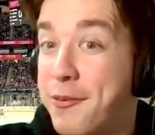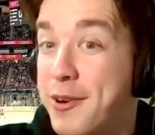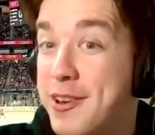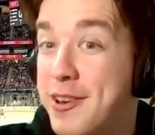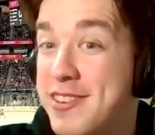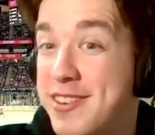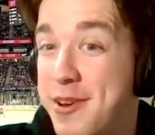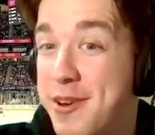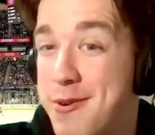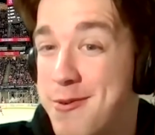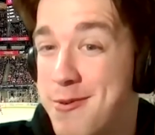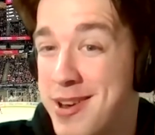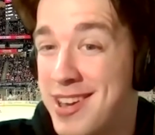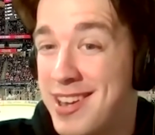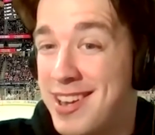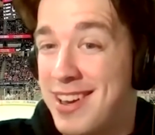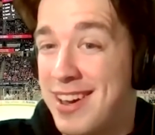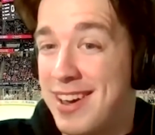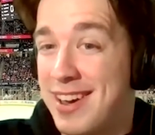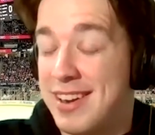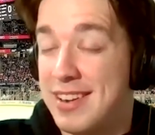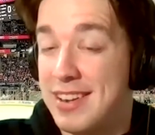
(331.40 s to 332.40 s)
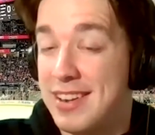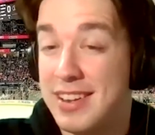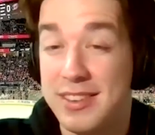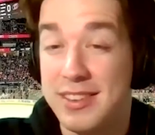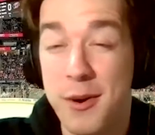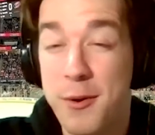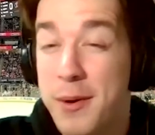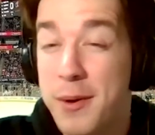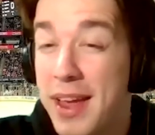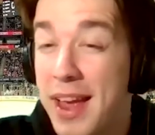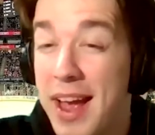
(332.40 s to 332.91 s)
We're still winning.
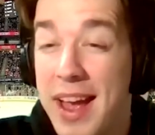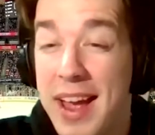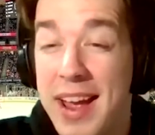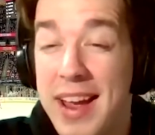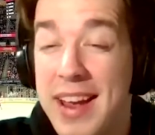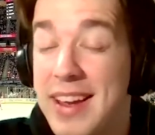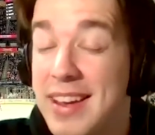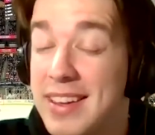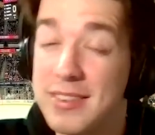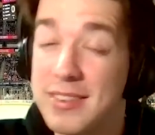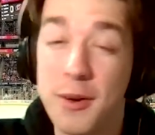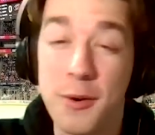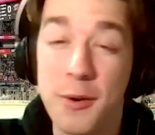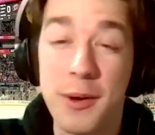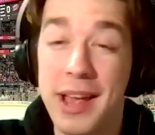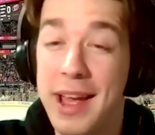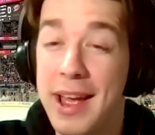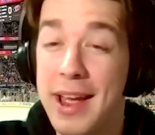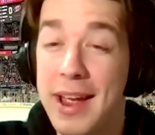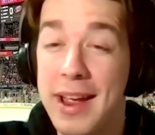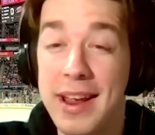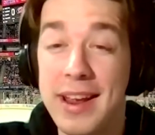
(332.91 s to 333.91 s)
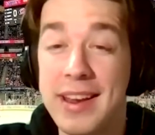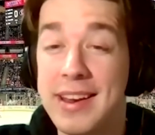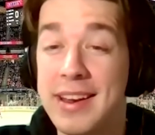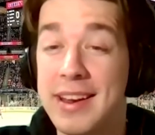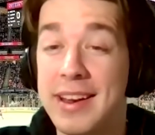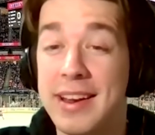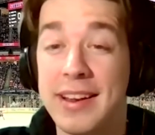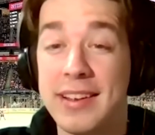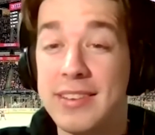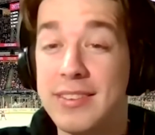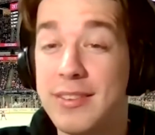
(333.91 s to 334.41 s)
It's okay.
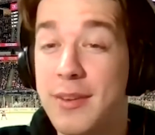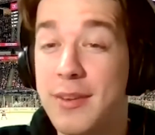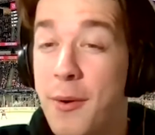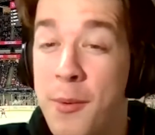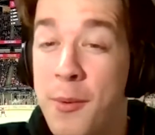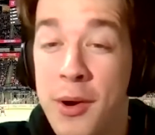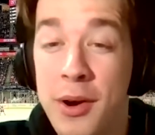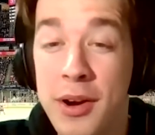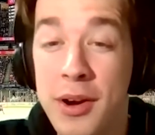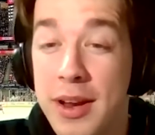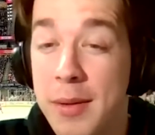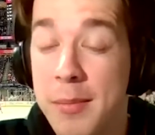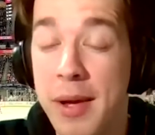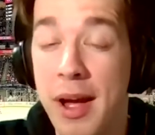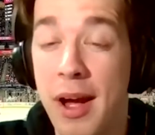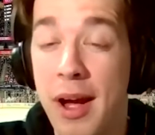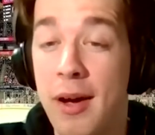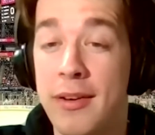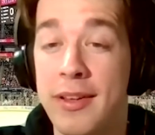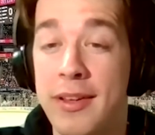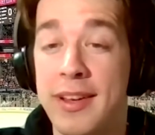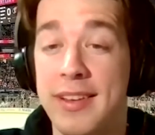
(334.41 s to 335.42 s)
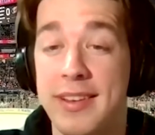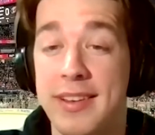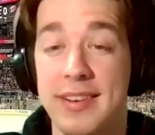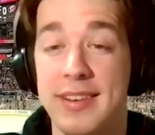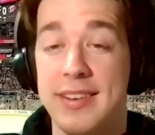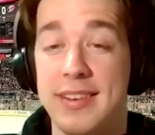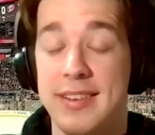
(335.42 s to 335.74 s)
Don't worry about it.